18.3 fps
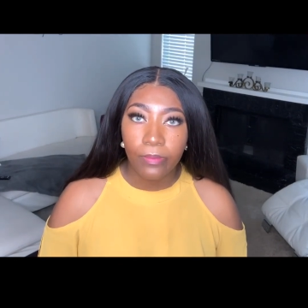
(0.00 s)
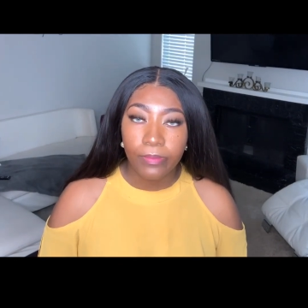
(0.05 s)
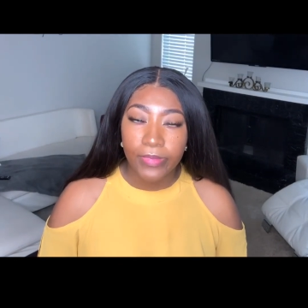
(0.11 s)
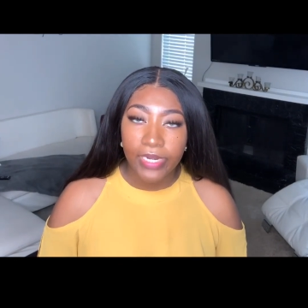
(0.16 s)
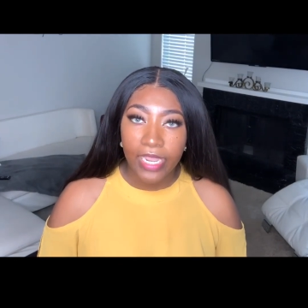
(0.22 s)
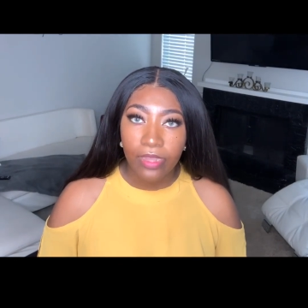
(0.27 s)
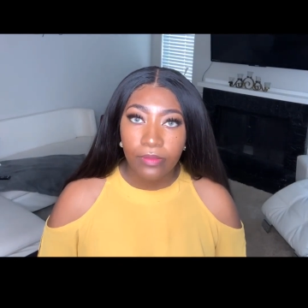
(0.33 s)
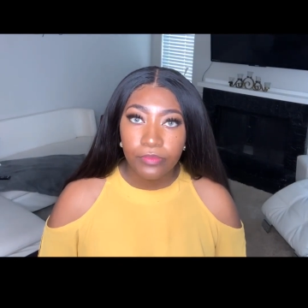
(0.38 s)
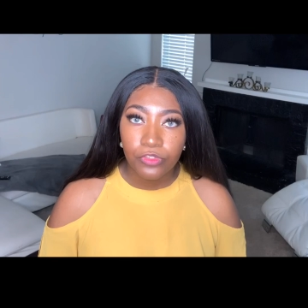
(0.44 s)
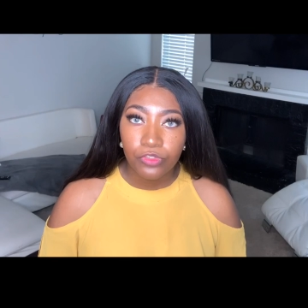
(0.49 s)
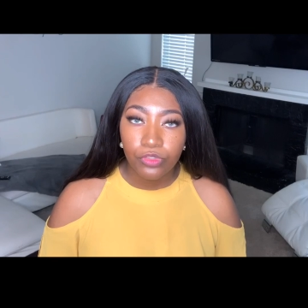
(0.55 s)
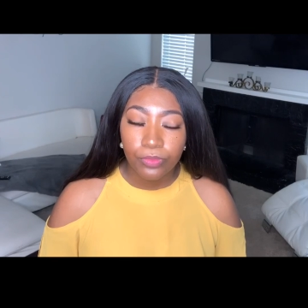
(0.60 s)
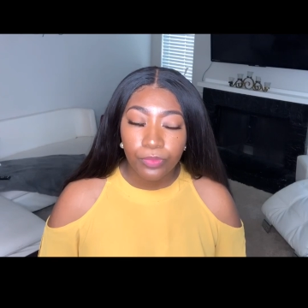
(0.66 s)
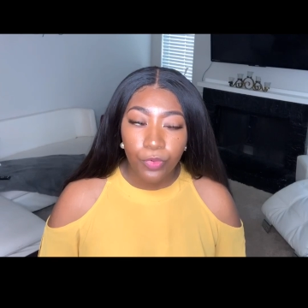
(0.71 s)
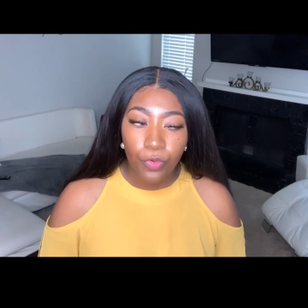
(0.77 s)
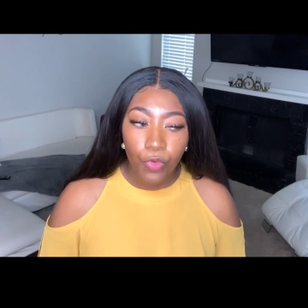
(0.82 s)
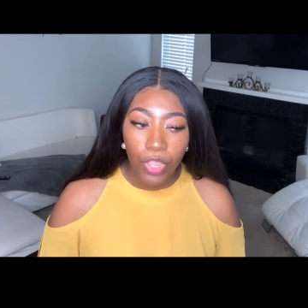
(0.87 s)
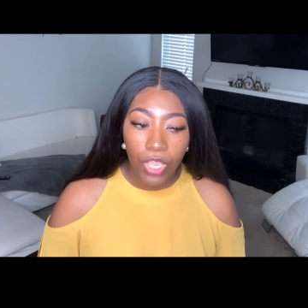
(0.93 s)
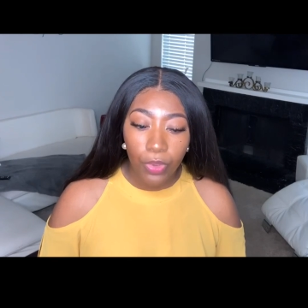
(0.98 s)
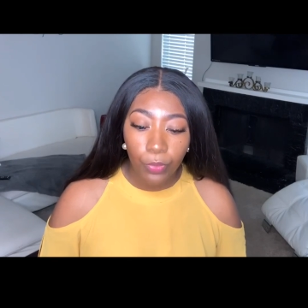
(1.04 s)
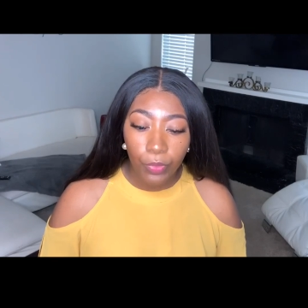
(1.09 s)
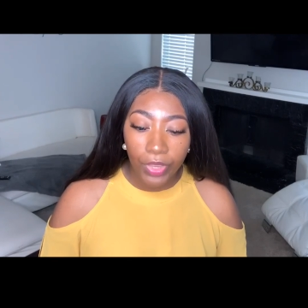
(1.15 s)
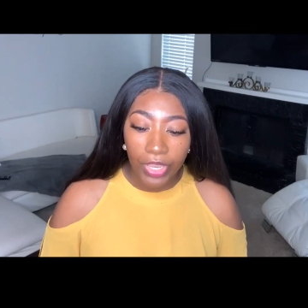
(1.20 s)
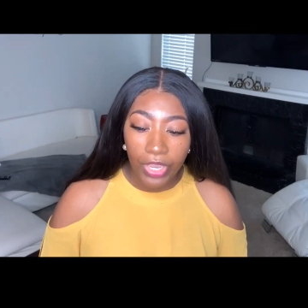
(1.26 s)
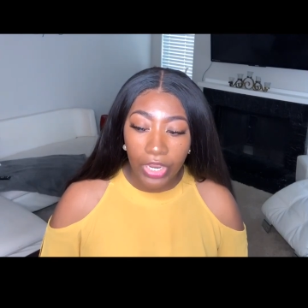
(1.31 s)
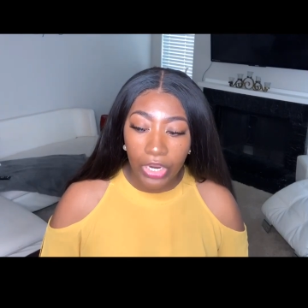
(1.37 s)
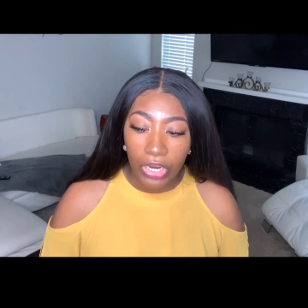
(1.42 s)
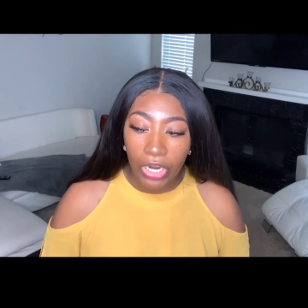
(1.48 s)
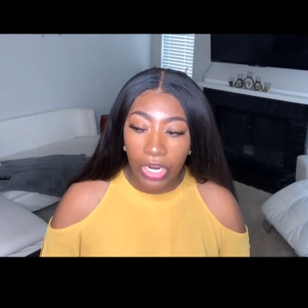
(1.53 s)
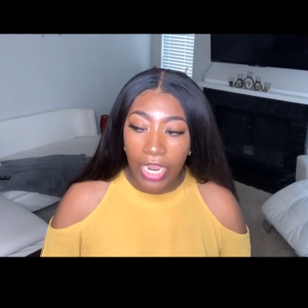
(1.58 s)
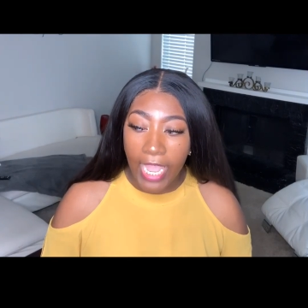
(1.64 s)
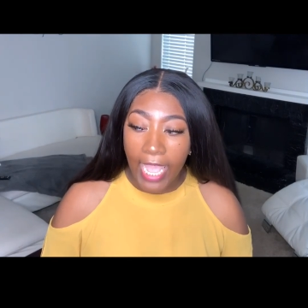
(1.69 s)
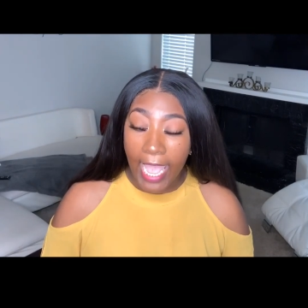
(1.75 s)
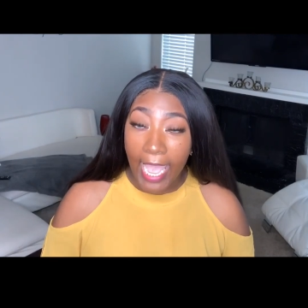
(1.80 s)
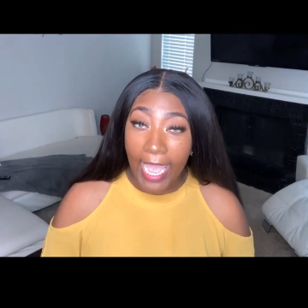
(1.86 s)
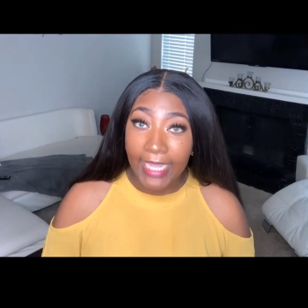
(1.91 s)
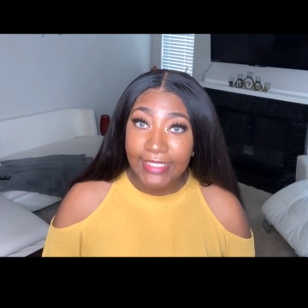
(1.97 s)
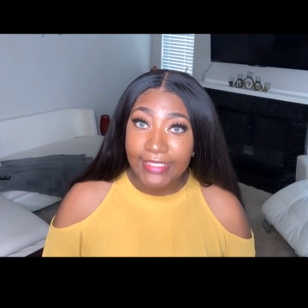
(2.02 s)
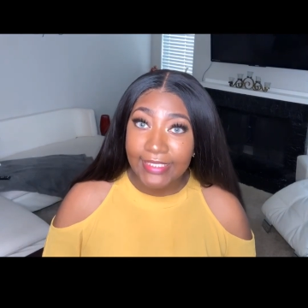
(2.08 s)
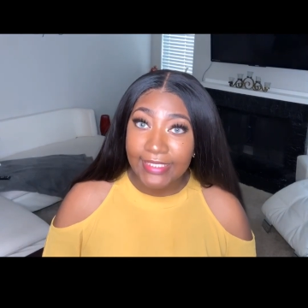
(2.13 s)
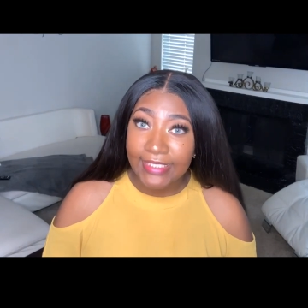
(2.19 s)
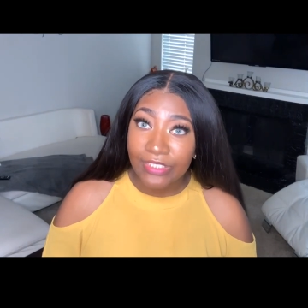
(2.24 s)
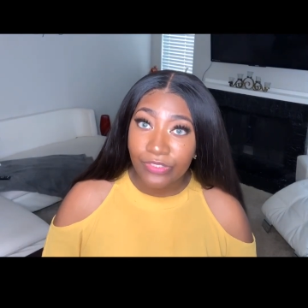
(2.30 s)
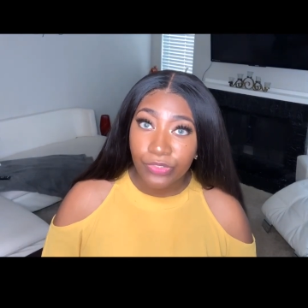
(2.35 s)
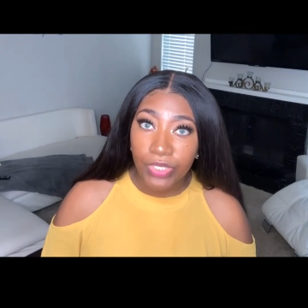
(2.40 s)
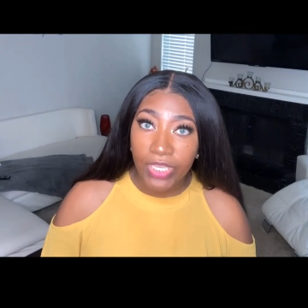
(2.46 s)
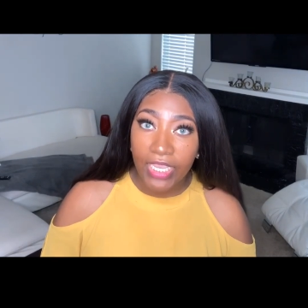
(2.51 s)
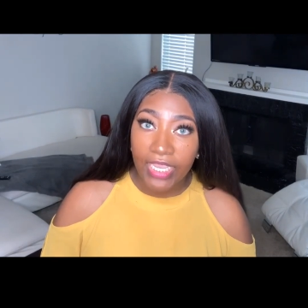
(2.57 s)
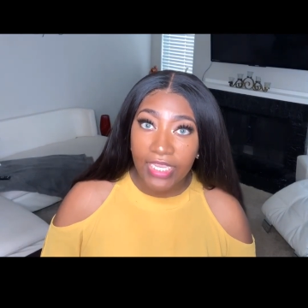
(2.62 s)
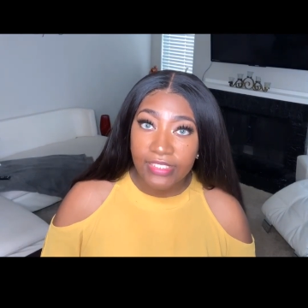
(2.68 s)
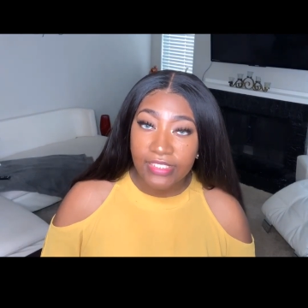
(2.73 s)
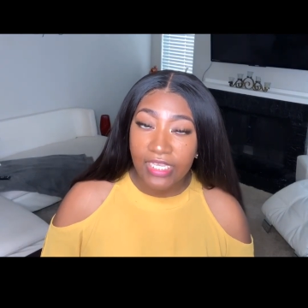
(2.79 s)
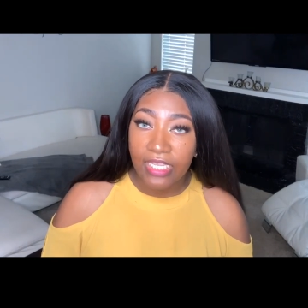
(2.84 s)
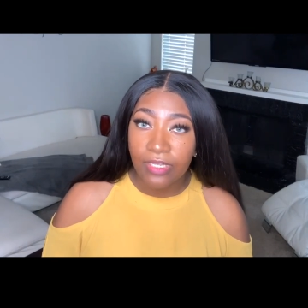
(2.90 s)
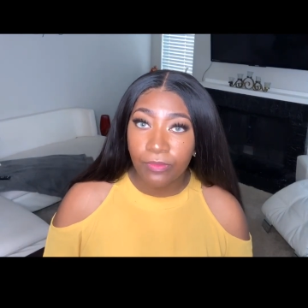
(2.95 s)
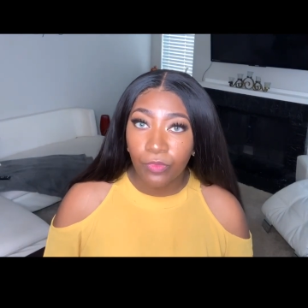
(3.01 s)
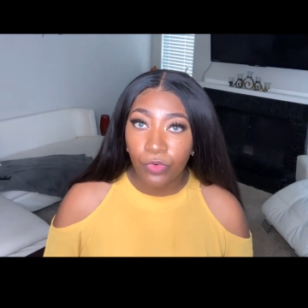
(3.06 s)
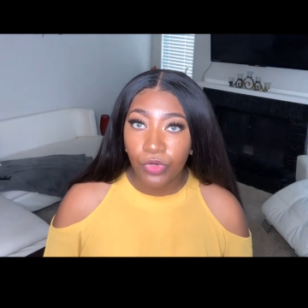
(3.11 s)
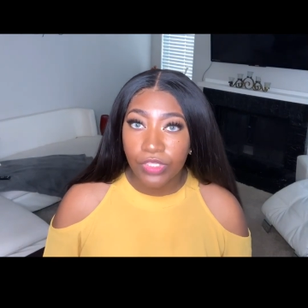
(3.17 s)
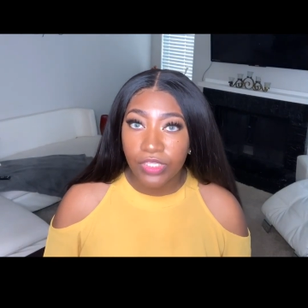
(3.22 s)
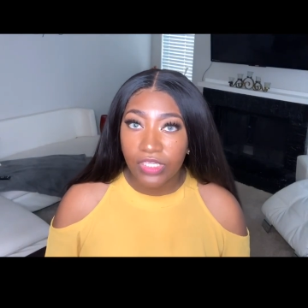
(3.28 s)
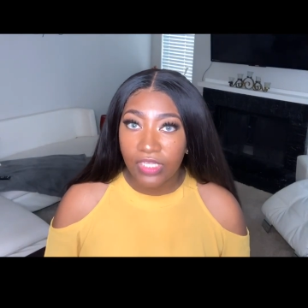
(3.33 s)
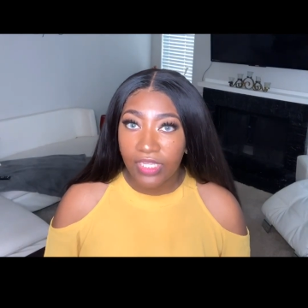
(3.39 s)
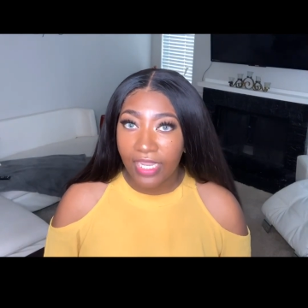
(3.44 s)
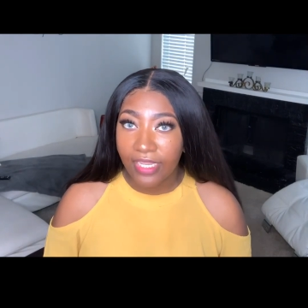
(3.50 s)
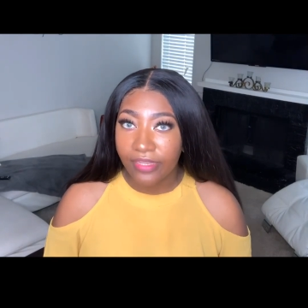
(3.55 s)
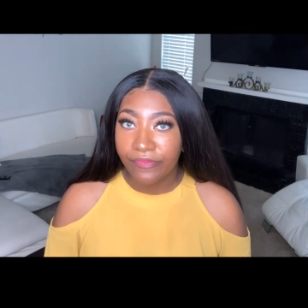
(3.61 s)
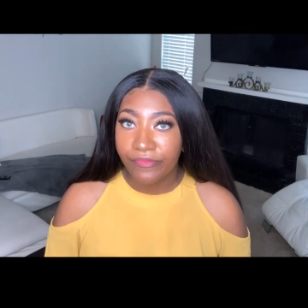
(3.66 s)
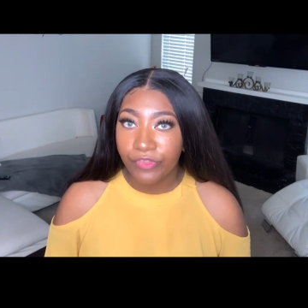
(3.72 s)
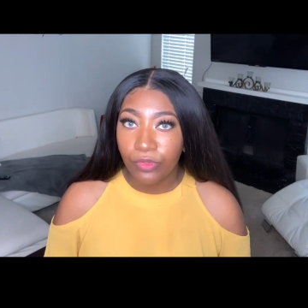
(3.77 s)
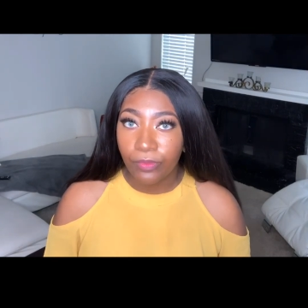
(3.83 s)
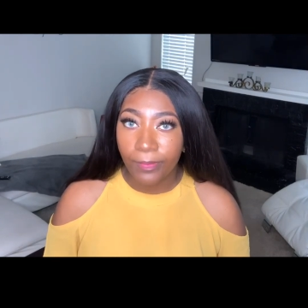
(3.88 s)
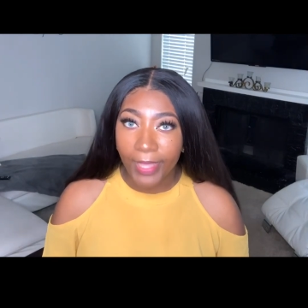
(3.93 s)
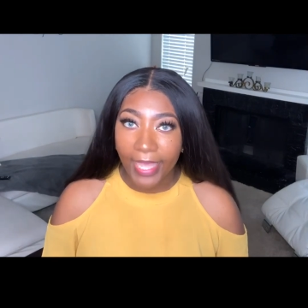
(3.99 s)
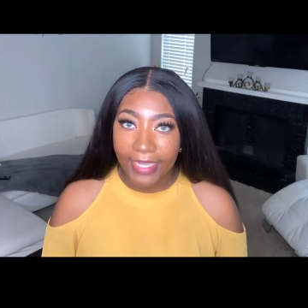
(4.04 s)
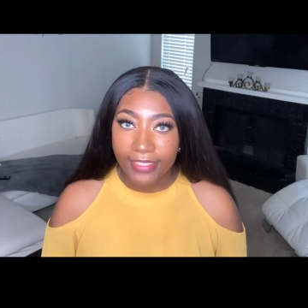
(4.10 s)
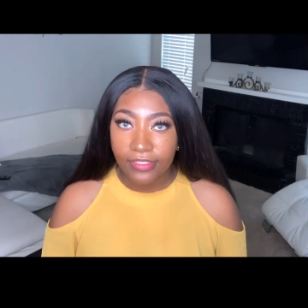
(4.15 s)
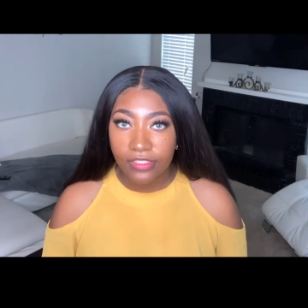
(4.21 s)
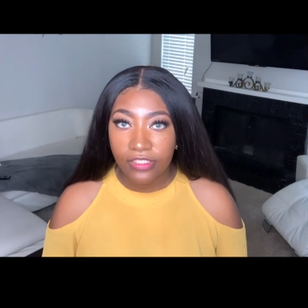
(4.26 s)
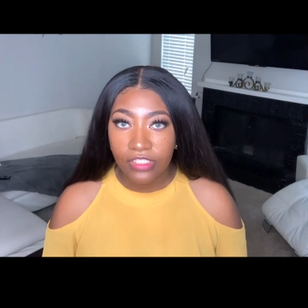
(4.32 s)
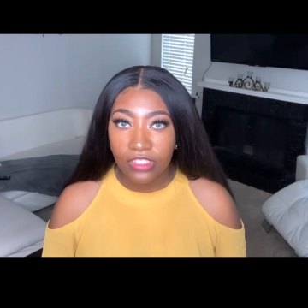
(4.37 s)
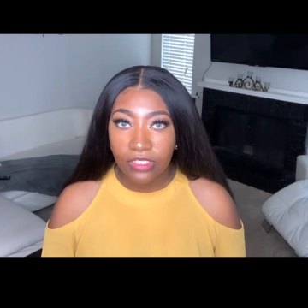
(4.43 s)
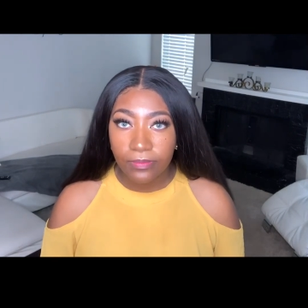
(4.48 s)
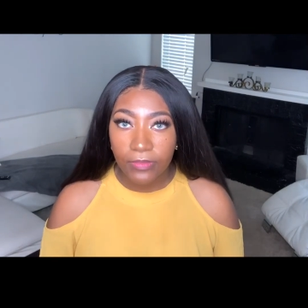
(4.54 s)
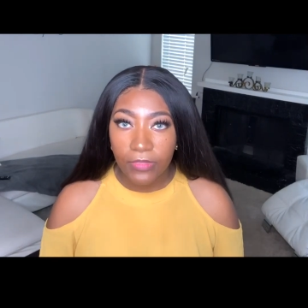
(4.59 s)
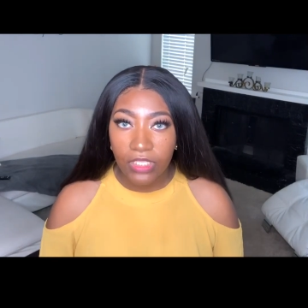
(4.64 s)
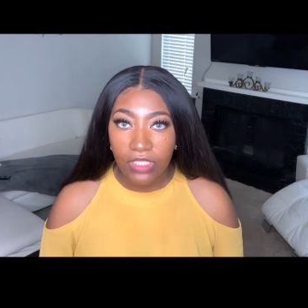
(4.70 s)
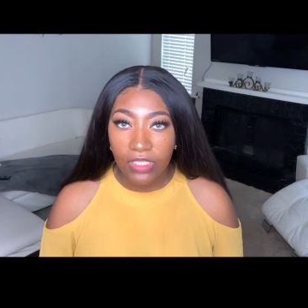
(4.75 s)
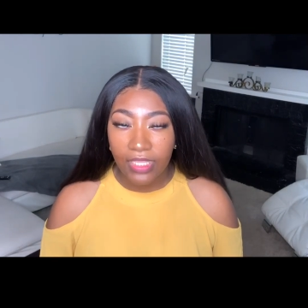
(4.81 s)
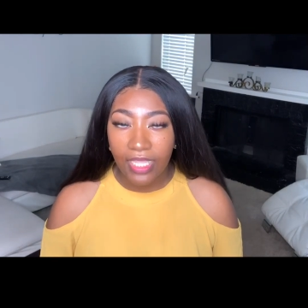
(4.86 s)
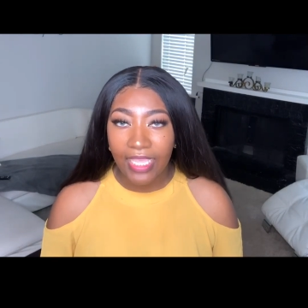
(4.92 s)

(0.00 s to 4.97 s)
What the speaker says: Now to a point where I still can't take more than like a few bites or something.